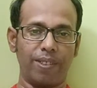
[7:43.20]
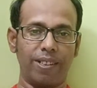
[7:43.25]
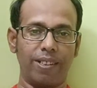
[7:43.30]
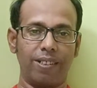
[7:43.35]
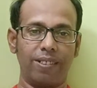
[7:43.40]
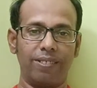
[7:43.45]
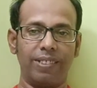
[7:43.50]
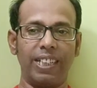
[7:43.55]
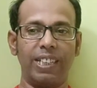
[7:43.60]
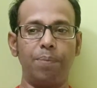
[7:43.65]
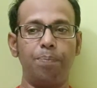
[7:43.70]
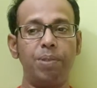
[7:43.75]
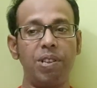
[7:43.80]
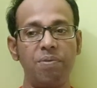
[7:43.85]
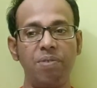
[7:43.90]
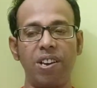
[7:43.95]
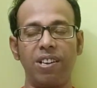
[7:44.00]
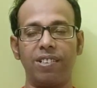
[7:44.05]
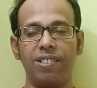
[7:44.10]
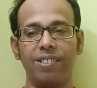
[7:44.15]
that
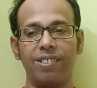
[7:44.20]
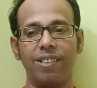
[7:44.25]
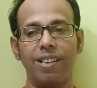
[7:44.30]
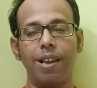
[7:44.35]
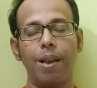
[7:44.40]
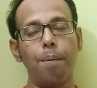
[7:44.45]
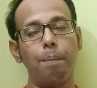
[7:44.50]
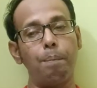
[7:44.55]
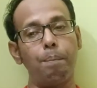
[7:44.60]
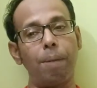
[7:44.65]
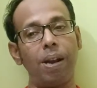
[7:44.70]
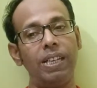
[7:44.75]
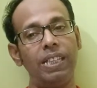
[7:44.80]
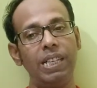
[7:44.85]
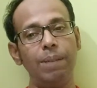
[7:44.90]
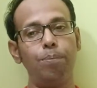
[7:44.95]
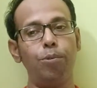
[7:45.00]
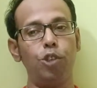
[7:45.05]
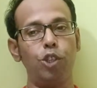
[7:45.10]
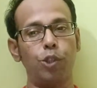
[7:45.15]
prevents
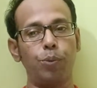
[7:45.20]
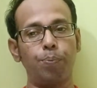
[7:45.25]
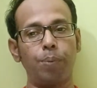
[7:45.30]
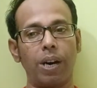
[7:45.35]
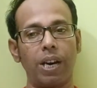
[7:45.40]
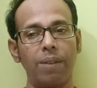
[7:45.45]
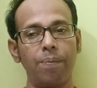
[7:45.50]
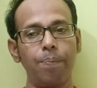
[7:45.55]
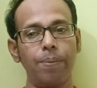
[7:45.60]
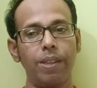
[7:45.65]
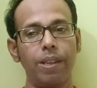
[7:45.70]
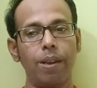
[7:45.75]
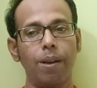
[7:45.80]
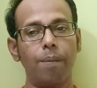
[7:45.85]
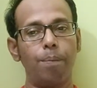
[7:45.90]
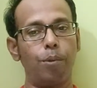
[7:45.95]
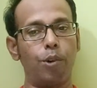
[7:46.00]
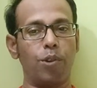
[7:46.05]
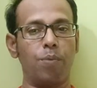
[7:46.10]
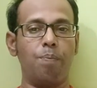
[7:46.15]
multiple sperm
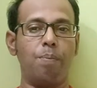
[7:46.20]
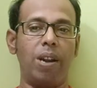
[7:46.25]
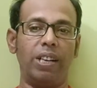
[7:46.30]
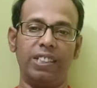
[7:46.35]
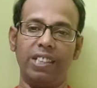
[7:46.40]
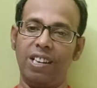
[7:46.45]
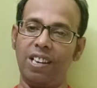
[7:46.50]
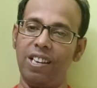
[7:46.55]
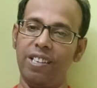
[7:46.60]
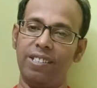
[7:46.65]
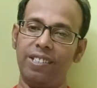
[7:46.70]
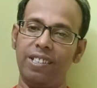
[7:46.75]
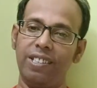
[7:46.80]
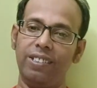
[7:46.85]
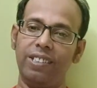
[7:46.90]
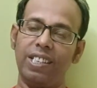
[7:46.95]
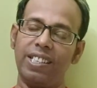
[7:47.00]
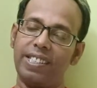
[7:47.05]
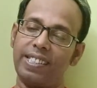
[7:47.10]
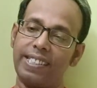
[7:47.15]
from
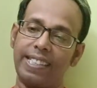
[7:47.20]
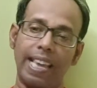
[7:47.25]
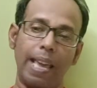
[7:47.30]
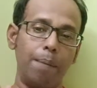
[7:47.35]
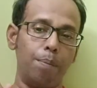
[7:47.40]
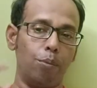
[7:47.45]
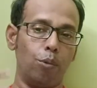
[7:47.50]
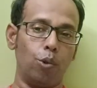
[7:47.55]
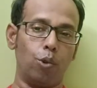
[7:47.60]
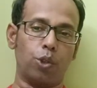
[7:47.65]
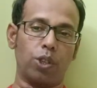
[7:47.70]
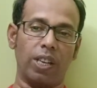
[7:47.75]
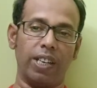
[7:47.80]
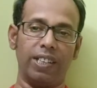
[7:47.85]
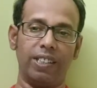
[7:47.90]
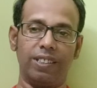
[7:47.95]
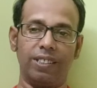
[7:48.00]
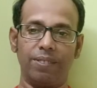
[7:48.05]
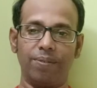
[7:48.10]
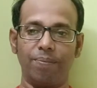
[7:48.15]
fertilizing the same
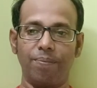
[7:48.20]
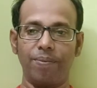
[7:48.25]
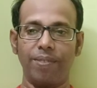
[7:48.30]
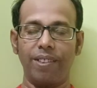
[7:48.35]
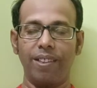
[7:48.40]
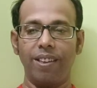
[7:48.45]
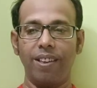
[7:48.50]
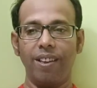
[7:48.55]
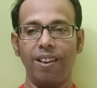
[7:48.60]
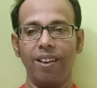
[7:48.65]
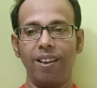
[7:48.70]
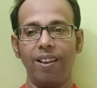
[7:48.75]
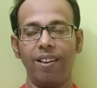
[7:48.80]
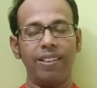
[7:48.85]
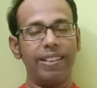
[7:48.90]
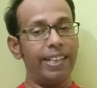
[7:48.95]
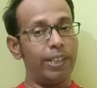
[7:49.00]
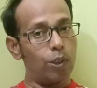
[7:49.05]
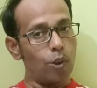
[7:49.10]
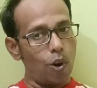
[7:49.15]
oocyte.
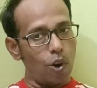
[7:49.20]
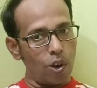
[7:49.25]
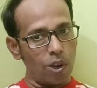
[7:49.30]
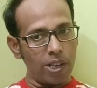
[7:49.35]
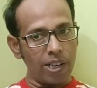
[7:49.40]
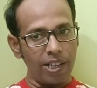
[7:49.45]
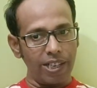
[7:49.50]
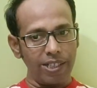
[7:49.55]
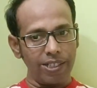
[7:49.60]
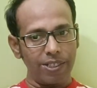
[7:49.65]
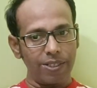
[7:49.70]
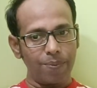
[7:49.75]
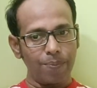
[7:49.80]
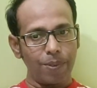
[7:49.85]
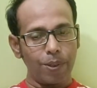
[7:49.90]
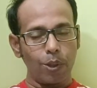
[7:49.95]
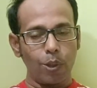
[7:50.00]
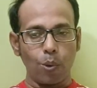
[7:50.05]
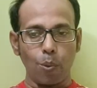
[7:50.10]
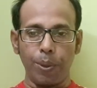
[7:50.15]
It occurs
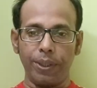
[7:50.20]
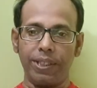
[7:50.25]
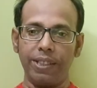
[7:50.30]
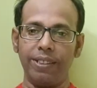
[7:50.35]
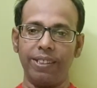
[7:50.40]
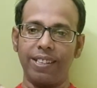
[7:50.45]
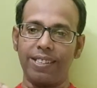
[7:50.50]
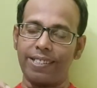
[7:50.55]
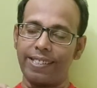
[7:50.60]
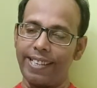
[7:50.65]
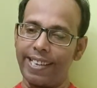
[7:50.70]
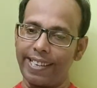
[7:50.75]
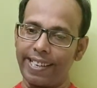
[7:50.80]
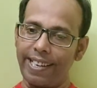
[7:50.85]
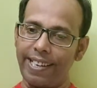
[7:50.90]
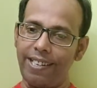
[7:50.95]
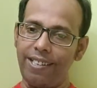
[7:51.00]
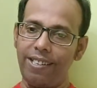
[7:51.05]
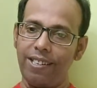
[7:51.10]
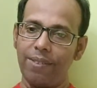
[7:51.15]
within
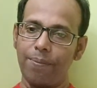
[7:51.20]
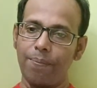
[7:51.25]
seconds